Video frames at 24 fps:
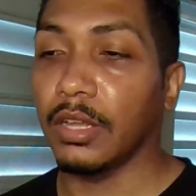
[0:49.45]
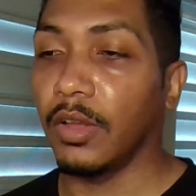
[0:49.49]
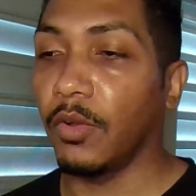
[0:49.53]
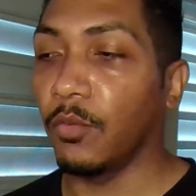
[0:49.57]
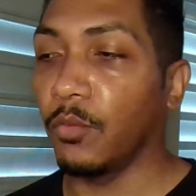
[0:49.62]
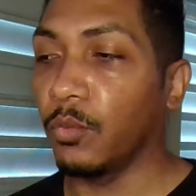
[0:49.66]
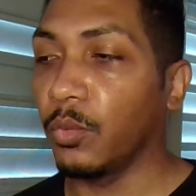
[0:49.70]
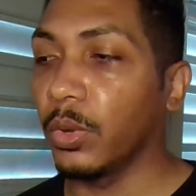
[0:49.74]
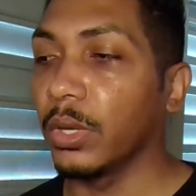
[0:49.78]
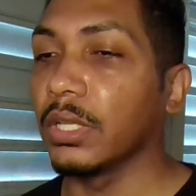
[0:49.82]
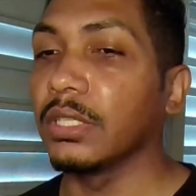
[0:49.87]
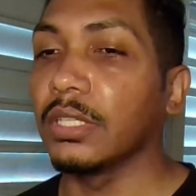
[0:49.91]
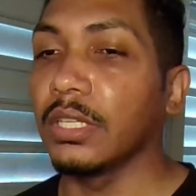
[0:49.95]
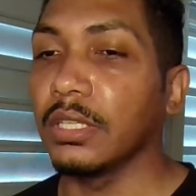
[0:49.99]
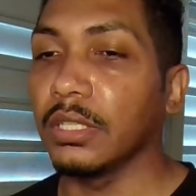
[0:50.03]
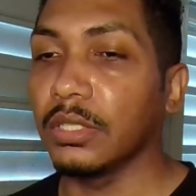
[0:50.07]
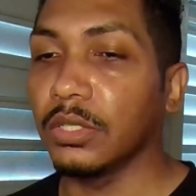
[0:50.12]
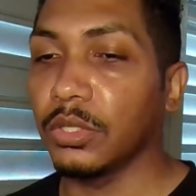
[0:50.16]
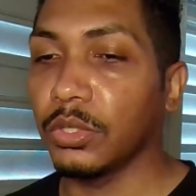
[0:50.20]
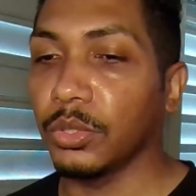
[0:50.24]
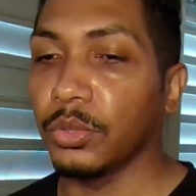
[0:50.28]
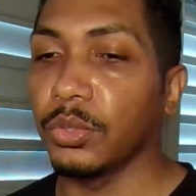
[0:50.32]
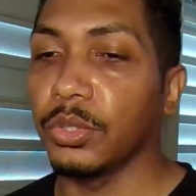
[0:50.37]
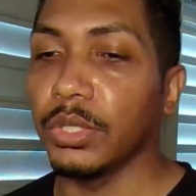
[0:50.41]
of what
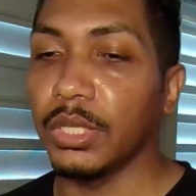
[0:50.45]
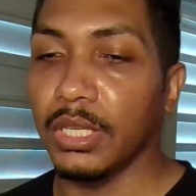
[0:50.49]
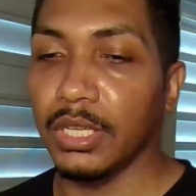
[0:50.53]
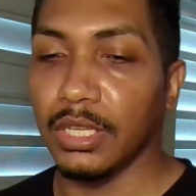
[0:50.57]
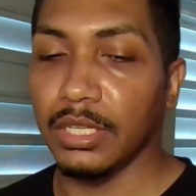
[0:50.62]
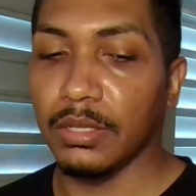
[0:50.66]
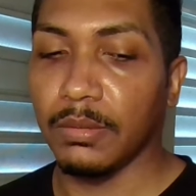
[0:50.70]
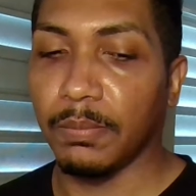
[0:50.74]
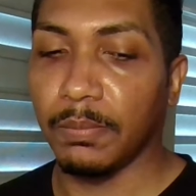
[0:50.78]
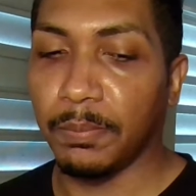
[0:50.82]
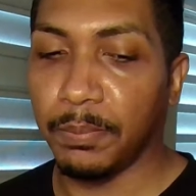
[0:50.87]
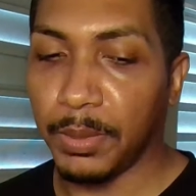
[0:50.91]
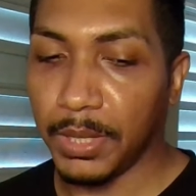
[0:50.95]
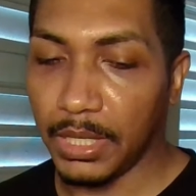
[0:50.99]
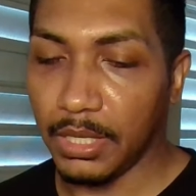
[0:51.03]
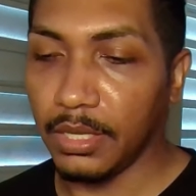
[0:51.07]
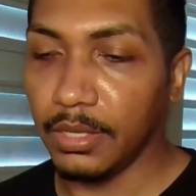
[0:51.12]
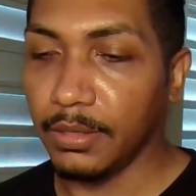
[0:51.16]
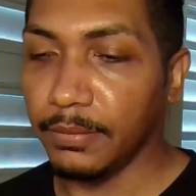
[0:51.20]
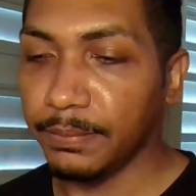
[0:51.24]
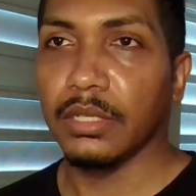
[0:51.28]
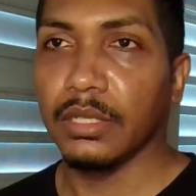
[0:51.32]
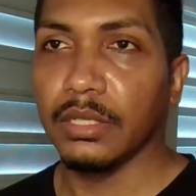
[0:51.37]
could it be.